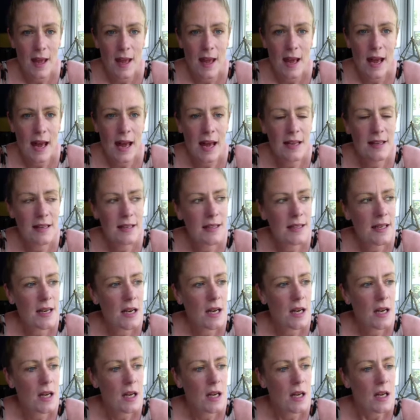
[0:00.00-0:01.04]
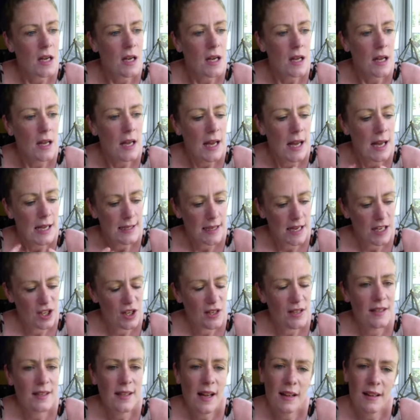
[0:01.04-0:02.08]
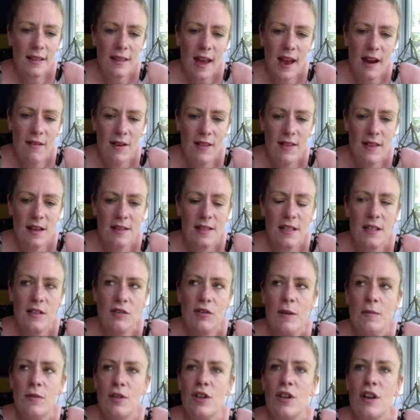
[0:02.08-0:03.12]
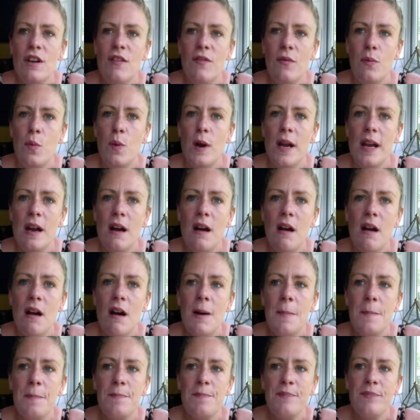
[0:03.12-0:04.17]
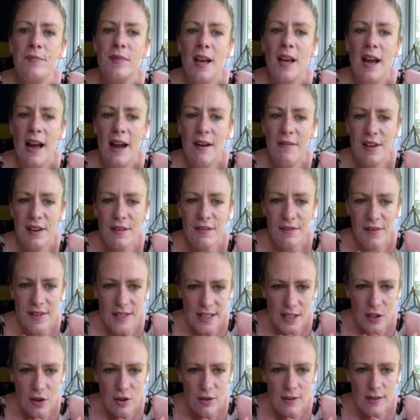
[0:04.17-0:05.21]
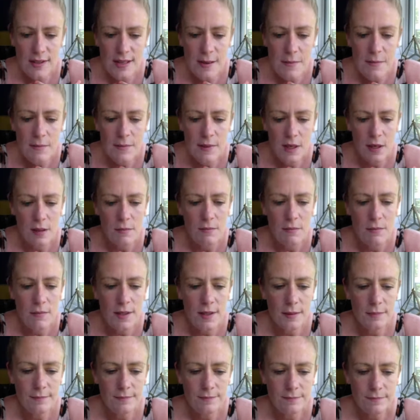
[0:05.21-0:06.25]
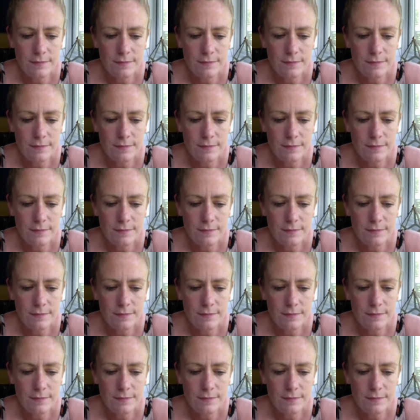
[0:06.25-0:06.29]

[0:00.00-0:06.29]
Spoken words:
And as I just said there in that description, if we are having physical symptoms,